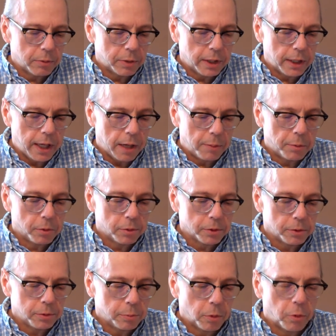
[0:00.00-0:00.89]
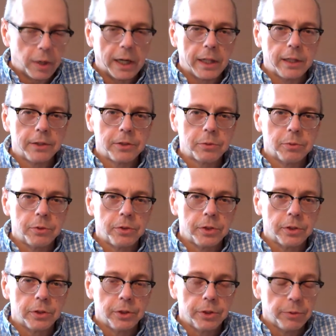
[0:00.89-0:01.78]
when Alberto Morillas was
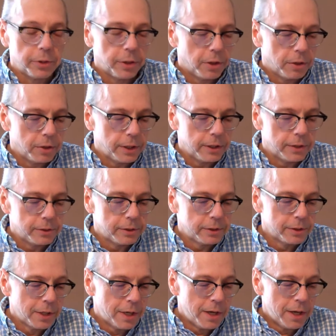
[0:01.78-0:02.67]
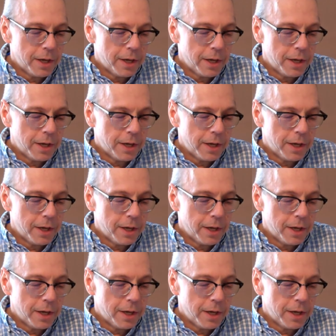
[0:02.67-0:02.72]
just doing all his